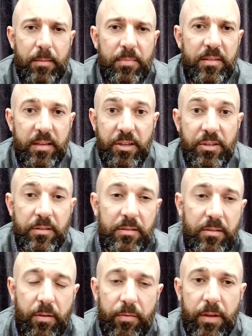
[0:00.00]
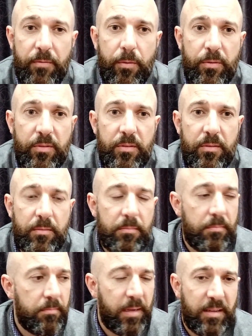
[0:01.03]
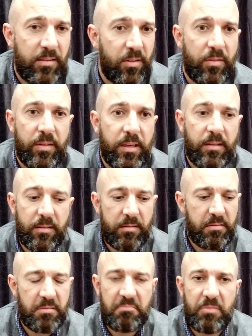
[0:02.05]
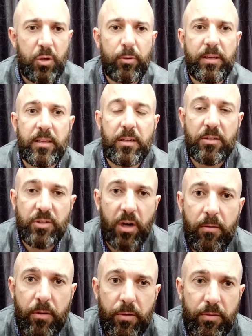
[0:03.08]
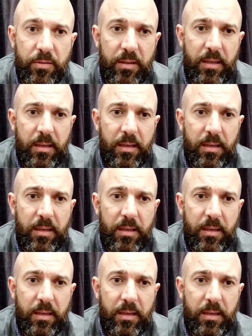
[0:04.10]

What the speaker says: percentages of their forces based on these quick little die rolls.